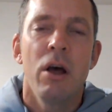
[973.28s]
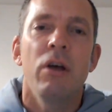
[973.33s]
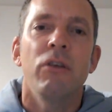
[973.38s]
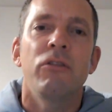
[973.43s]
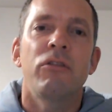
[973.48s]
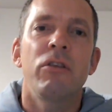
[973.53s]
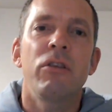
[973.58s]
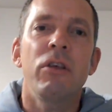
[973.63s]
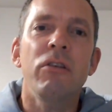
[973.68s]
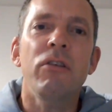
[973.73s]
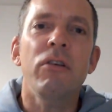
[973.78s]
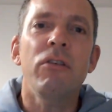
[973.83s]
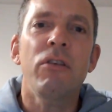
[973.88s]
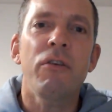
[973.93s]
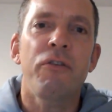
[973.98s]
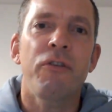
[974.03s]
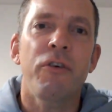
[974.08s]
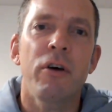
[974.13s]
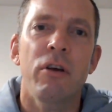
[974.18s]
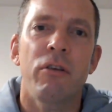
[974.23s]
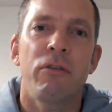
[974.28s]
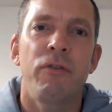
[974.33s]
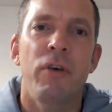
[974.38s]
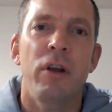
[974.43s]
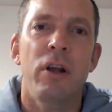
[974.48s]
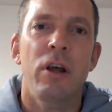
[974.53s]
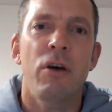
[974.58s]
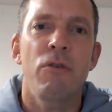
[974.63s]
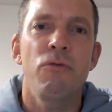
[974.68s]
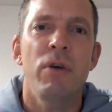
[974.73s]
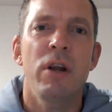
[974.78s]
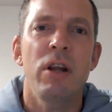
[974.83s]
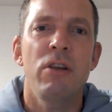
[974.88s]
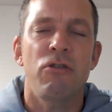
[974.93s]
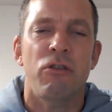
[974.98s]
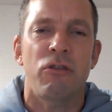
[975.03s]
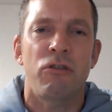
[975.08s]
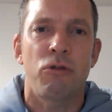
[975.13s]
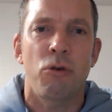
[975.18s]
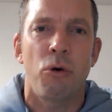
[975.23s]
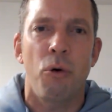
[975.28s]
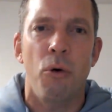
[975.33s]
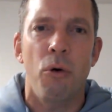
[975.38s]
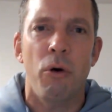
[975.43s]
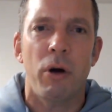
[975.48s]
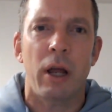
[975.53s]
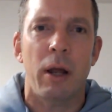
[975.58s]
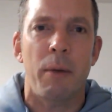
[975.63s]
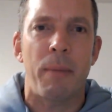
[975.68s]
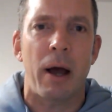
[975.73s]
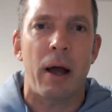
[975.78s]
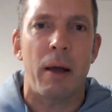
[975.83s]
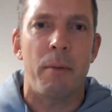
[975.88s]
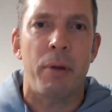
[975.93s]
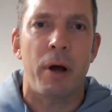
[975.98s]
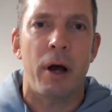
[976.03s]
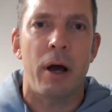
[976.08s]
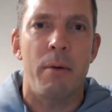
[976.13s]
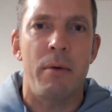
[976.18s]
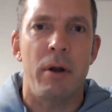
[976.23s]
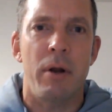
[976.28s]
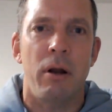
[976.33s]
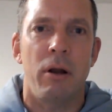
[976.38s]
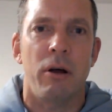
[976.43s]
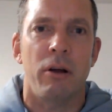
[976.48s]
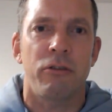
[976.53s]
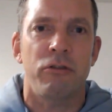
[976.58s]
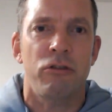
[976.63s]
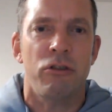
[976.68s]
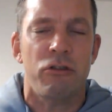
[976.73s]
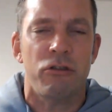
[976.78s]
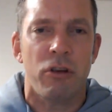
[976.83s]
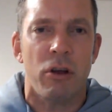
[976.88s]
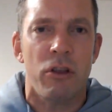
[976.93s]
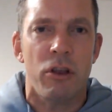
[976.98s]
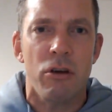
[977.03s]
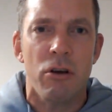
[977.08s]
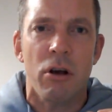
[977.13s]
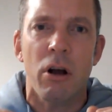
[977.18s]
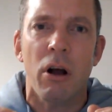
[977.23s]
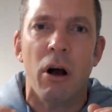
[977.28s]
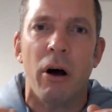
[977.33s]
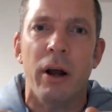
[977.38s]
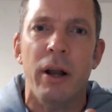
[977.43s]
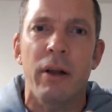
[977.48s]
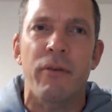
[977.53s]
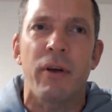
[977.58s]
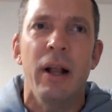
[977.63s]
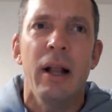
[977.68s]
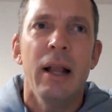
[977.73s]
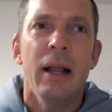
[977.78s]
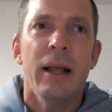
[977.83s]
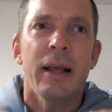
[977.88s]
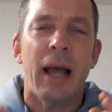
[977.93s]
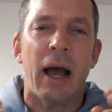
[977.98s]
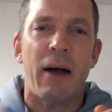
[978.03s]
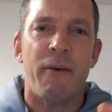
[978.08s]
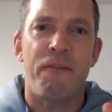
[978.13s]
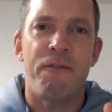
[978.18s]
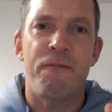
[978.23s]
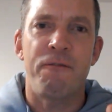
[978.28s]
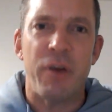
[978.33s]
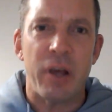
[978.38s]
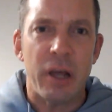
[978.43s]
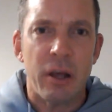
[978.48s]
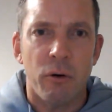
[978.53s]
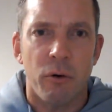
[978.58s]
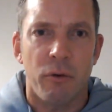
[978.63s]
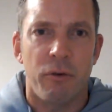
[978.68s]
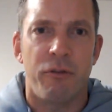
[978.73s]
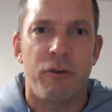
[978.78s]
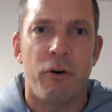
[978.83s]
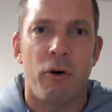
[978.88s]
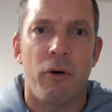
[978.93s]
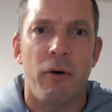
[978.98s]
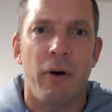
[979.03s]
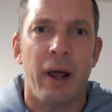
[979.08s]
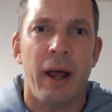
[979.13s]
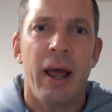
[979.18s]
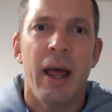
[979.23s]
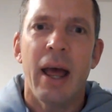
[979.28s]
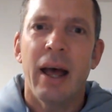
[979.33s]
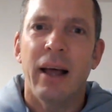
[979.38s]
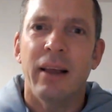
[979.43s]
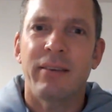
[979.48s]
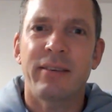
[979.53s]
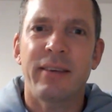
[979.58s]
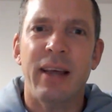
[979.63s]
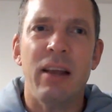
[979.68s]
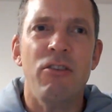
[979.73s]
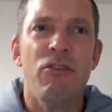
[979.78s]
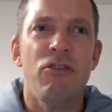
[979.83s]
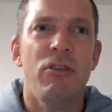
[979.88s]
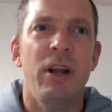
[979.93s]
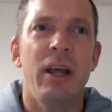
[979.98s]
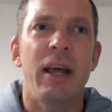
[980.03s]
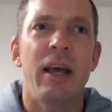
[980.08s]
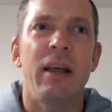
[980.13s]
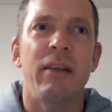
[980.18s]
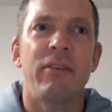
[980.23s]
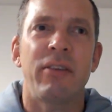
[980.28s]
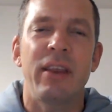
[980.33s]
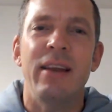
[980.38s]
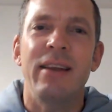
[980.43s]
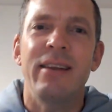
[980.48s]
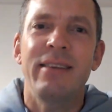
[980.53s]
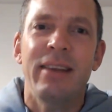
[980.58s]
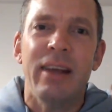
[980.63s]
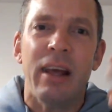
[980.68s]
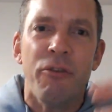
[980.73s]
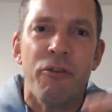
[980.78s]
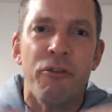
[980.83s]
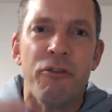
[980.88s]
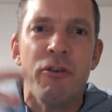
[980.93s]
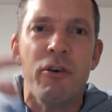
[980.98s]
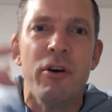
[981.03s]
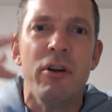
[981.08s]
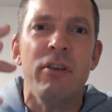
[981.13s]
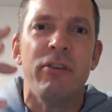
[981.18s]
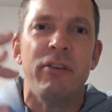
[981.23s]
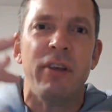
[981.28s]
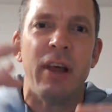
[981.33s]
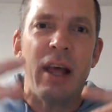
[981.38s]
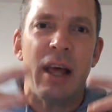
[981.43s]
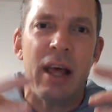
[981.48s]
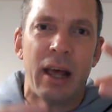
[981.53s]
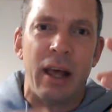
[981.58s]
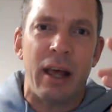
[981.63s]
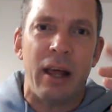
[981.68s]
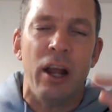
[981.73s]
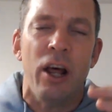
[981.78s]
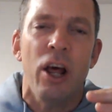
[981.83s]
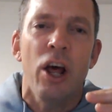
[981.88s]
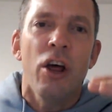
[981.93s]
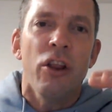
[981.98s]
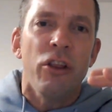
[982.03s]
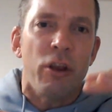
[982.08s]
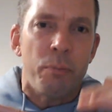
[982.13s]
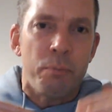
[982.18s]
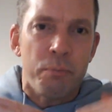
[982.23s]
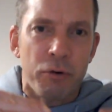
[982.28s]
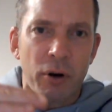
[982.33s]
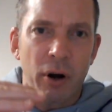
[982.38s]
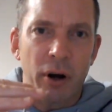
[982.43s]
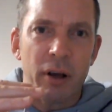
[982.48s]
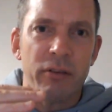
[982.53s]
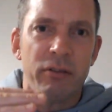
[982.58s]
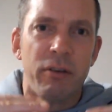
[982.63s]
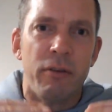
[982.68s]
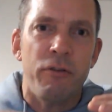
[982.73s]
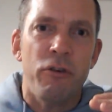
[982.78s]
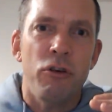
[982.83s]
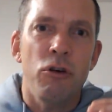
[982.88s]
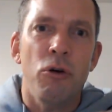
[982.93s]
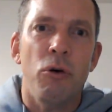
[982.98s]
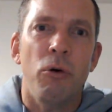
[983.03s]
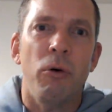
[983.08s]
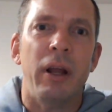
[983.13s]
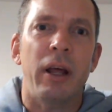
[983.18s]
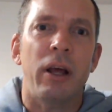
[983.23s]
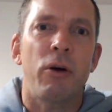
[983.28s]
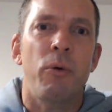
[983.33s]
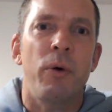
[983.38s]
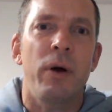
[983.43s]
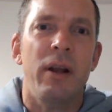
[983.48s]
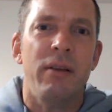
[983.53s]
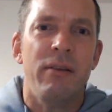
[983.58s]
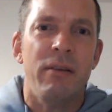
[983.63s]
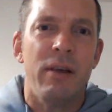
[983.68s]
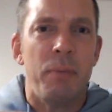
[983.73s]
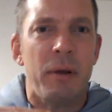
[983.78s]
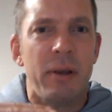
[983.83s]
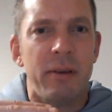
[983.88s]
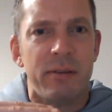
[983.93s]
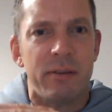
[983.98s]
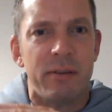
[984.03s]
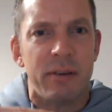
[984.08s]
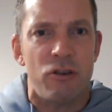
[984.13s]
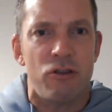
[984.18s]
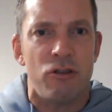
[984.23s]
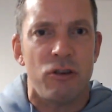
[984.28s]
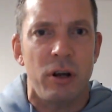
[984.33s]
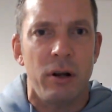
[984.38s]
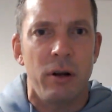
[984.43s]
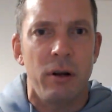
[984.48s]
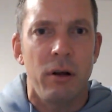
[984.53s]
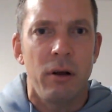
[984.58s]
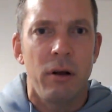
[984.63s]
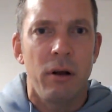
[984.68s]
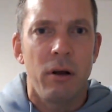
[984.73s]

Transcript: So this is the first video really just talking about impermanent loss, just so that you can kind of get a feel for it. Essentially, it's the difference in the price of your liquidity position,